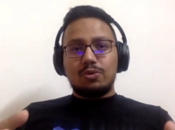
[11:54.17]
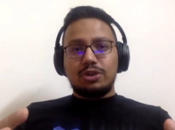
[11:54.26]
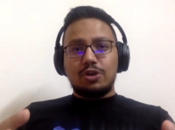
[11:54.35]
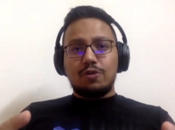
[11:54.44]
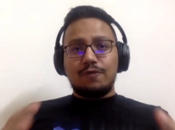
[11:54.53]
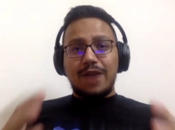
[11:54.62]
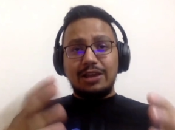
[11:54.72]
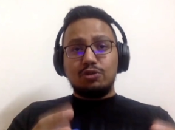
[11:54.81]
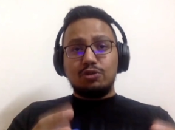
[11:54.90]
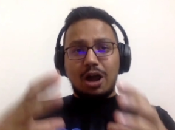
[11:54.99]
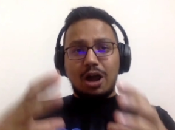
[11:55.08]
you know
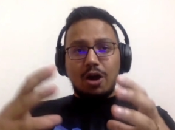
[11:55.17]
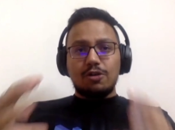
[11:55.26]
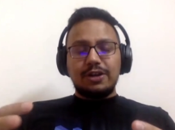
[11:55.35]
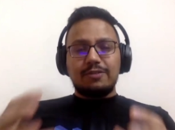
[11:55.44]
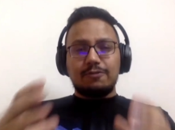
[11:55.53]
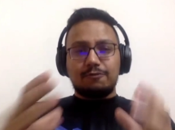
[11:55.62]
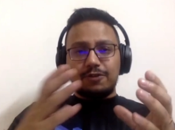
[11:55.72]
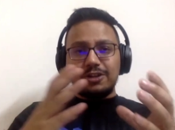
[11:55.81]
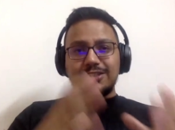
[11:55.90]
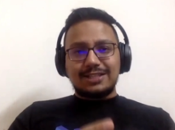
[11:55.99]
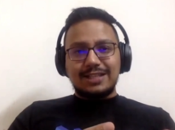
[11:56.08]
values out of it
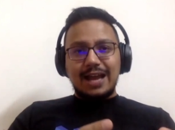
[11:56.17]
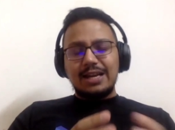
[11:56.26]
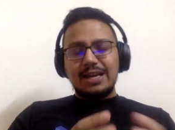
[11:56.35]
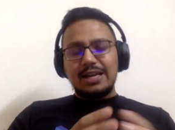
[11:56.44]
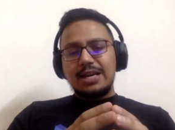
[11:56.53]
first is that